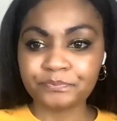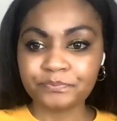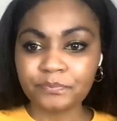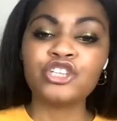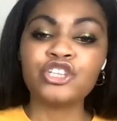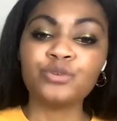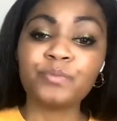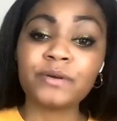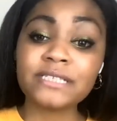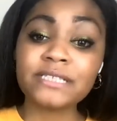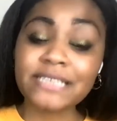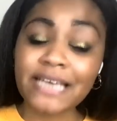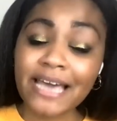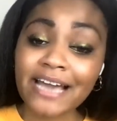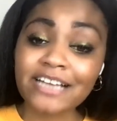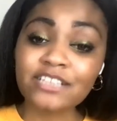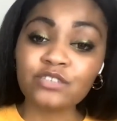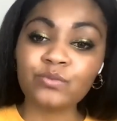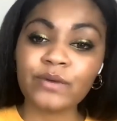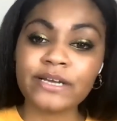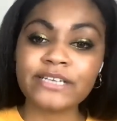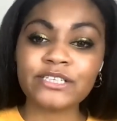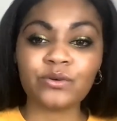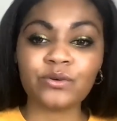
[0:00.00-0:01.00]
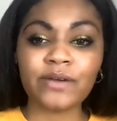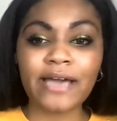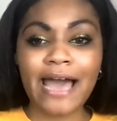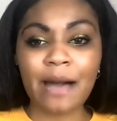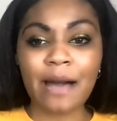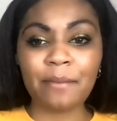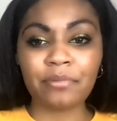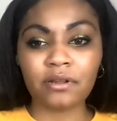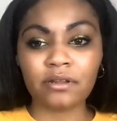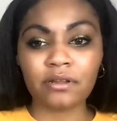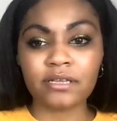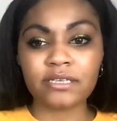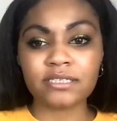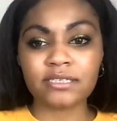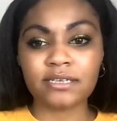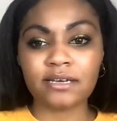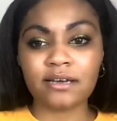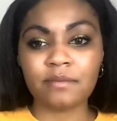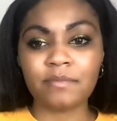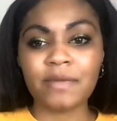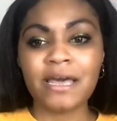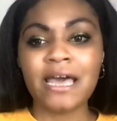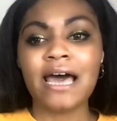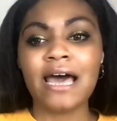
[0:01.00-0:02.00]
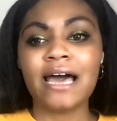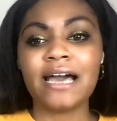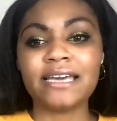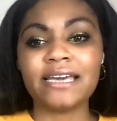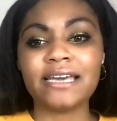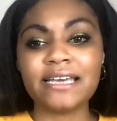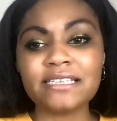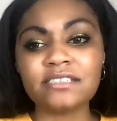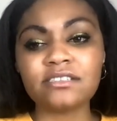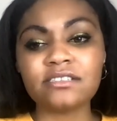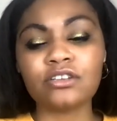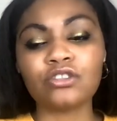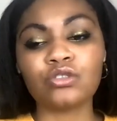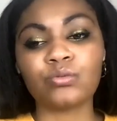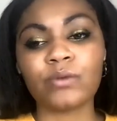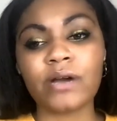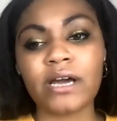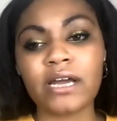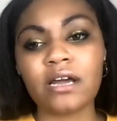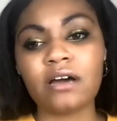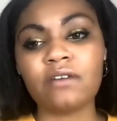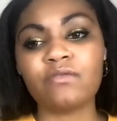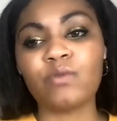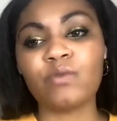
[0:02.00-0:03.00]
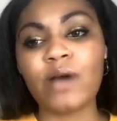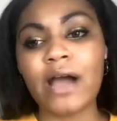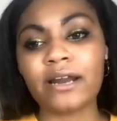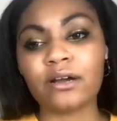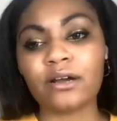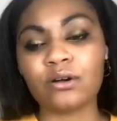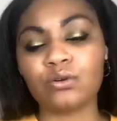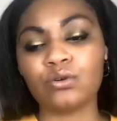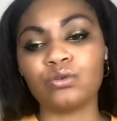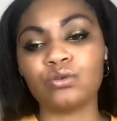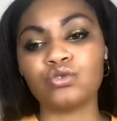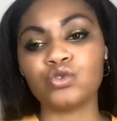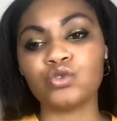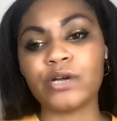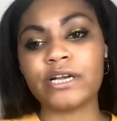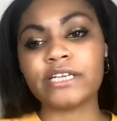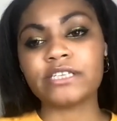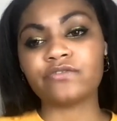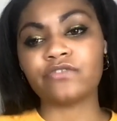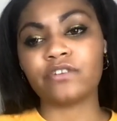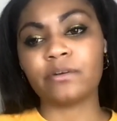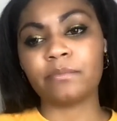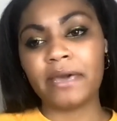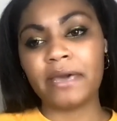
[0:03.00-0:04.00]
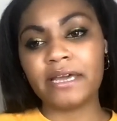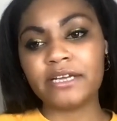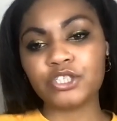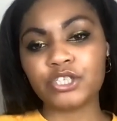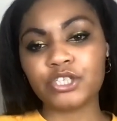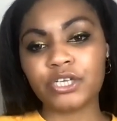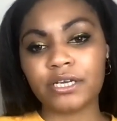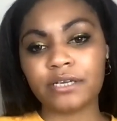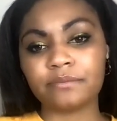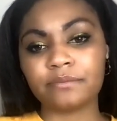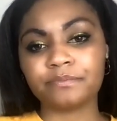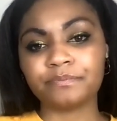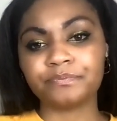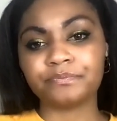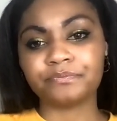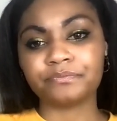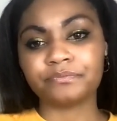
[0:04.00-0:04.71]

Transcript: To protect racial capitalism against the threat of radical transformation.